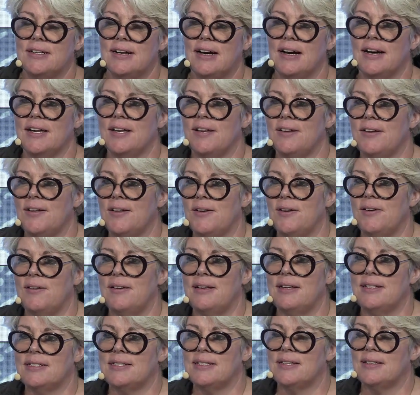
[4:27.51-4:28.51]
I don't know,
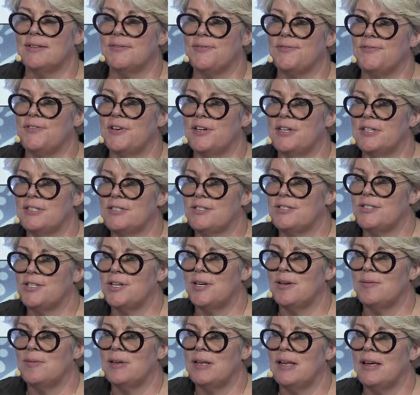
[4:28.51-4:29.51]
is it the first
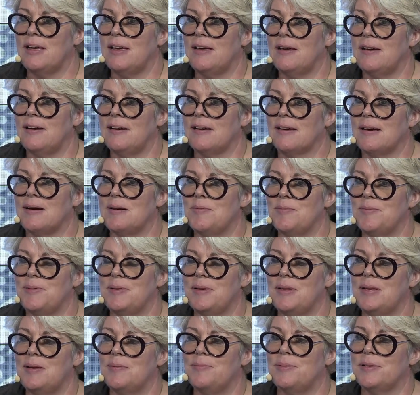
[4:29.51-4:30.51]
German AI
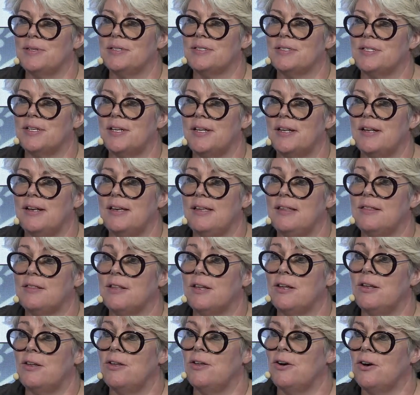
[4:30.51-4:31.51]
company, but certainly the
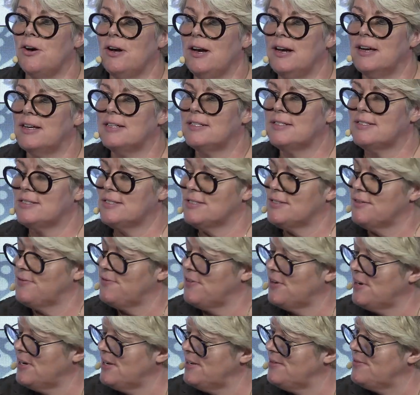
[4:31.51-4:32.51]
longest
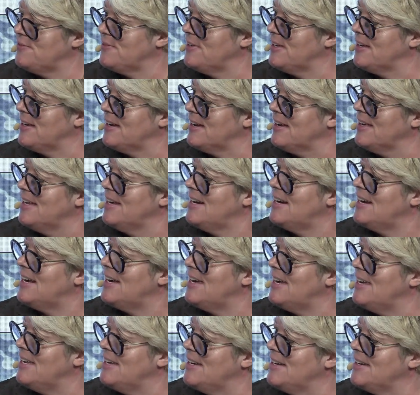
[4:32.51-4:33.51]
surviving
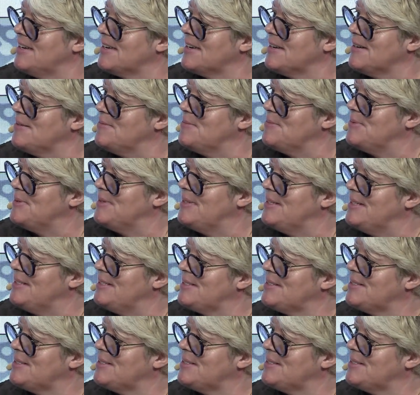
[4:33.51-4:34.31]
AI company.